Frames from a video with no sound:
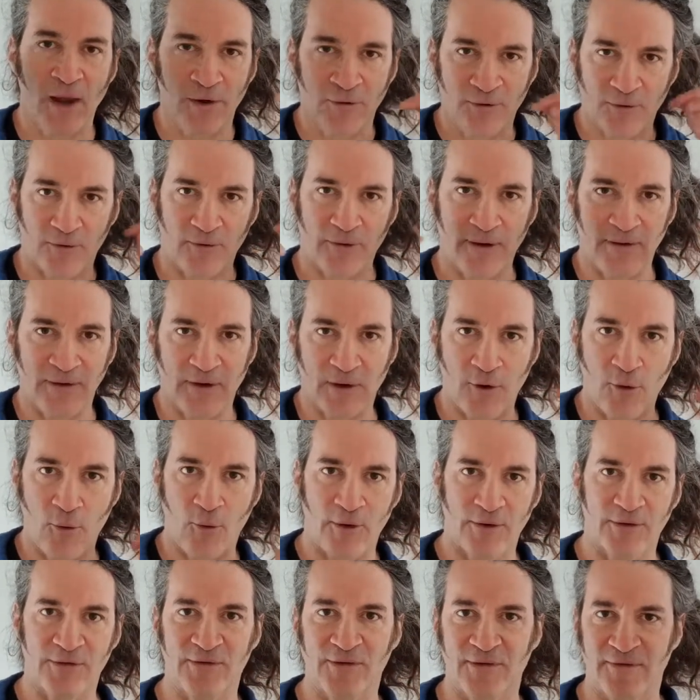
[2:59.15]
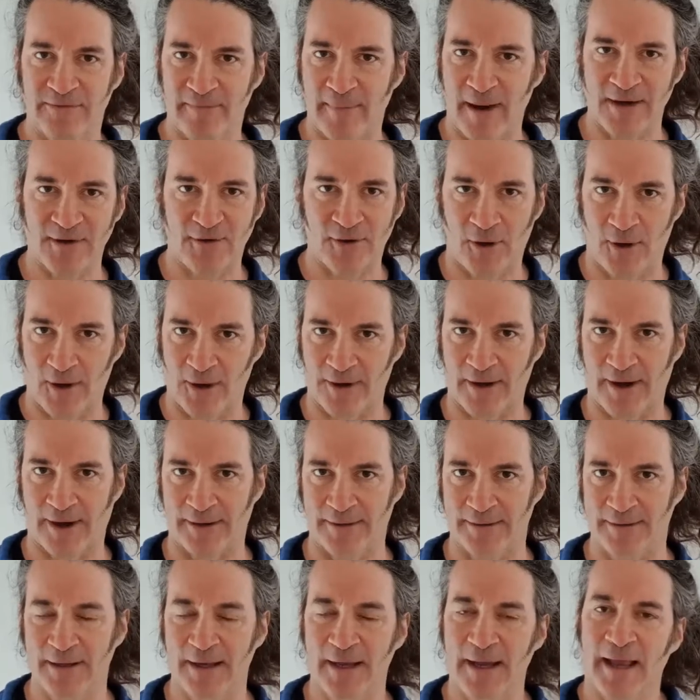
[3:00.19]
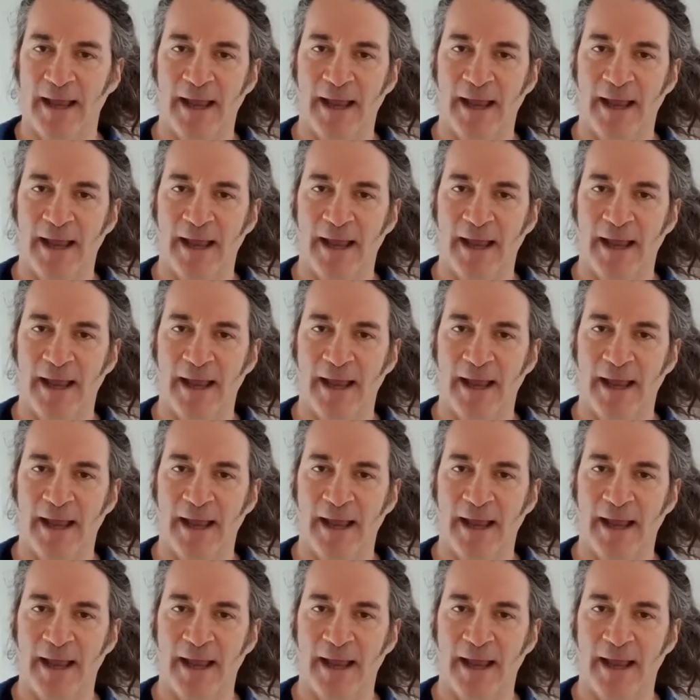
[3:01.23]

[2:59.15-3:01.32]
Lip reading: during the course of my talking.